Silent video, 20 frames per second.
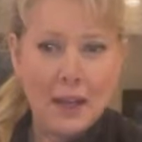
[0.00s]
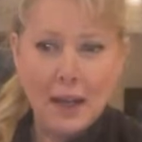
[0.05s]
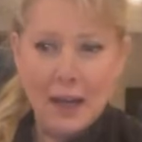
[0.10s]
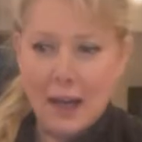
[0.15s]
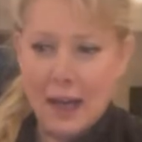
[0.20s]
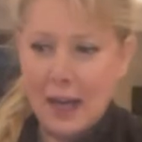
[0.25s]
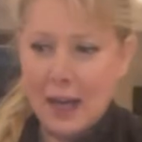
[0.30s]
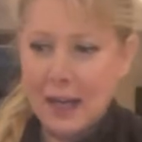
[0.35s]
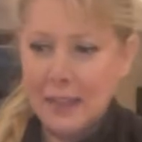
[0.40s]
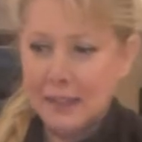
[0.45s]

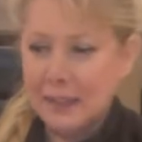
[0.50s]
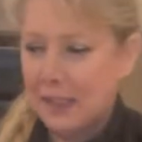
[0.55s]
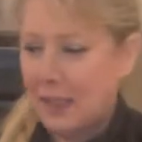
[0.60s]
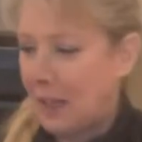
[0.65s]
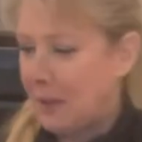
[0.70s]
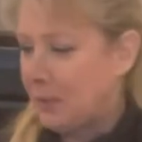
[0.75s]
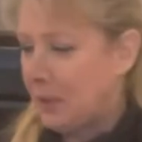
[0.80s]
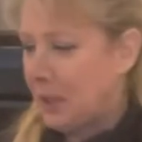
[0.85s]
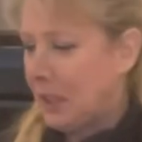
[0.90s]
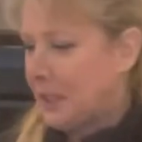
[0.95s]
and I'm
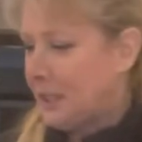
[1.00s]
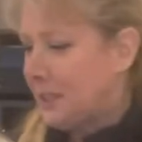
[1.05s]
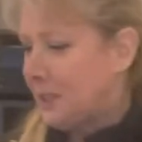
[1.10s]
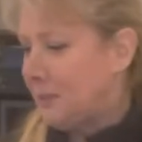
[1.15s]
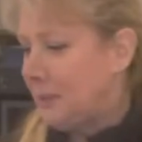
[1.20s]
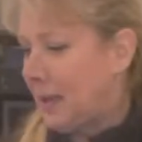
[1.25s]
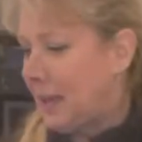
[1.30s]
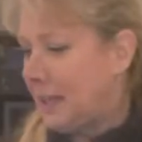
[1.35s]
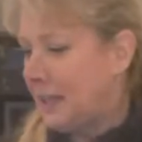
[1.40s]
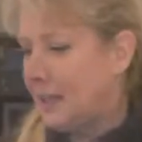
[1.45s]
going to
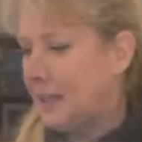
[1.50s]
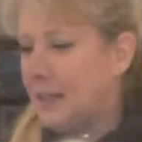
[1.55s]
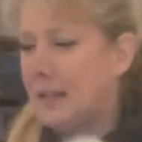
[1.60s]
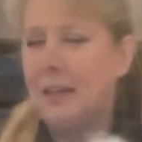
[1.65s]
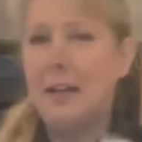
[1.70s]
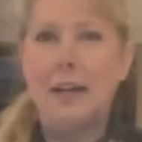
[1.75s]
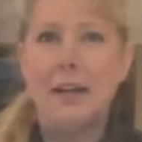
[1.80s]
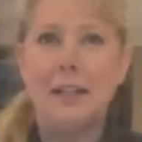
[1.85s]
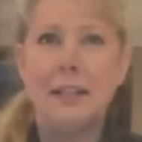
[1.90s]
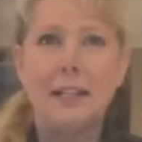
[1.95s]
make
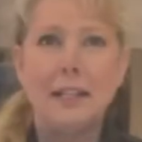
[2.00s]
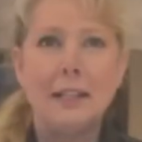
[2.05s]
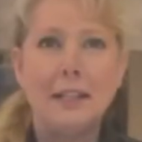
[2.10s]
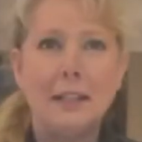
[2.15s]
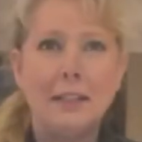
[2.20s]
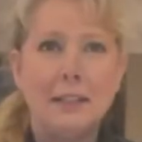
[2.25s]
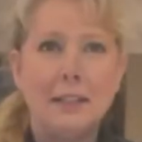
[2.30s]
a little